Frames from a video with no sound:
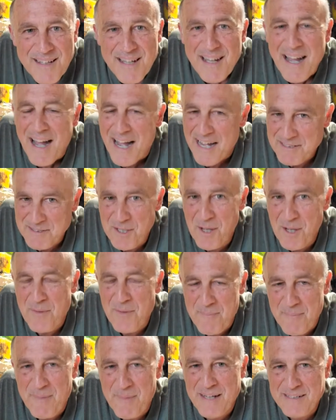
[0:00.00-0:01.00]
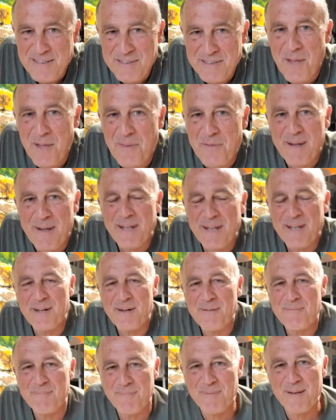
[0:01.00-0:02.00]
I saw um, them. I saw them on uh,
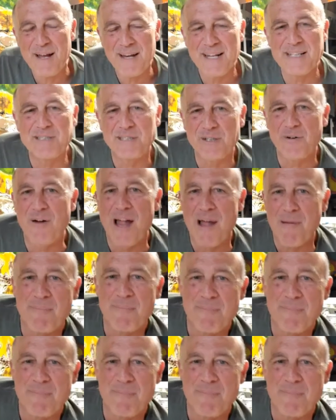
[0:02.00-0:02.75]
on Instagram.